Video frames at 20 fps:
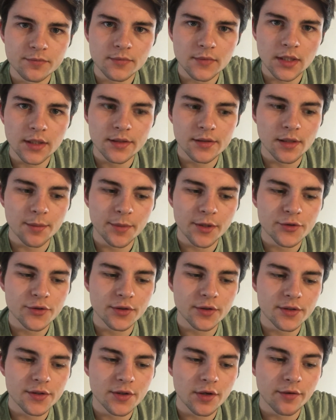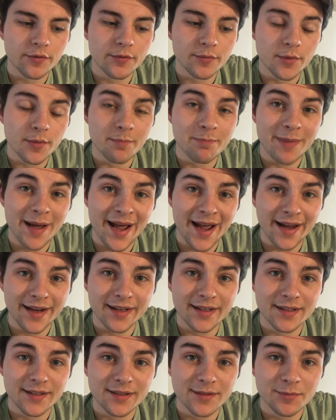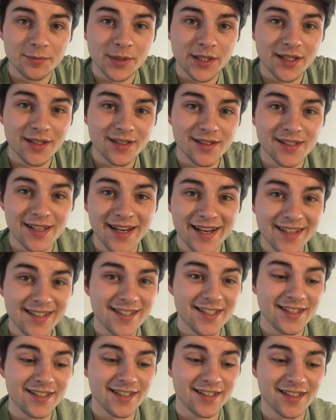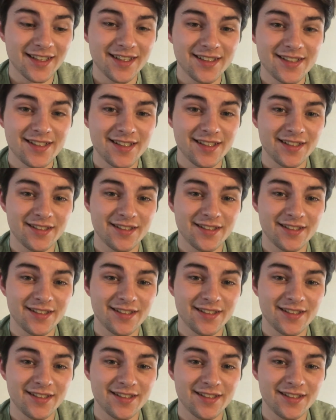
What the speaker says: is I'm actually gonna start from the back, because 18 and 19,